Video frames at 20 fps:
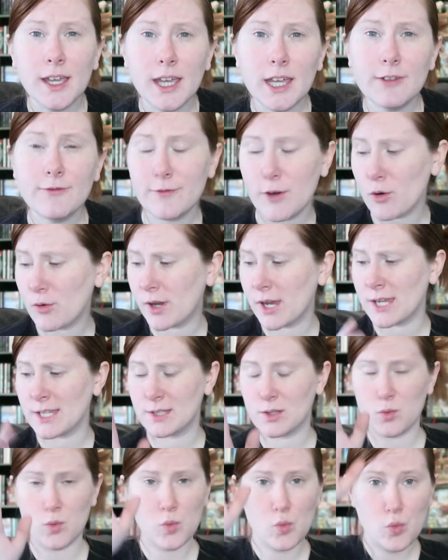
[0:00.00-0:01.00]
in
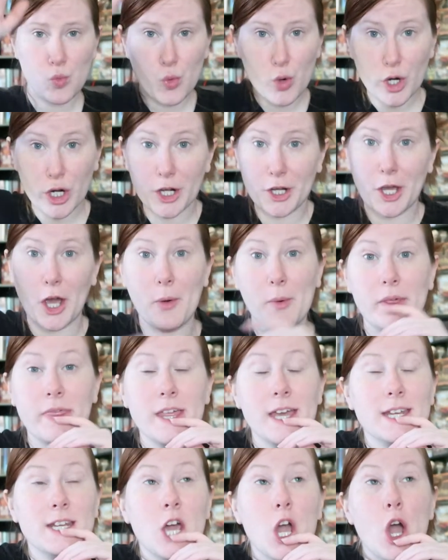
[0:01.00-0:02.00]
focus. We're gonna go with
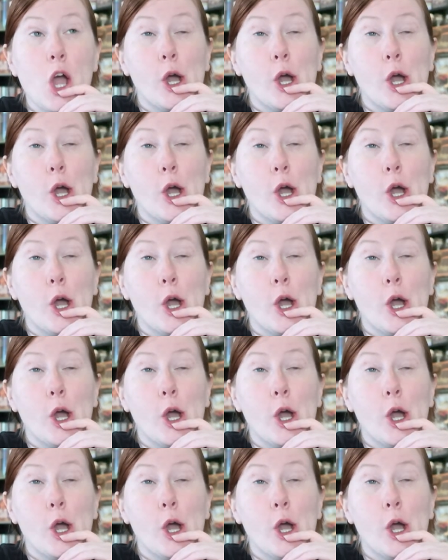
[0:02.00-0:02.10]
it.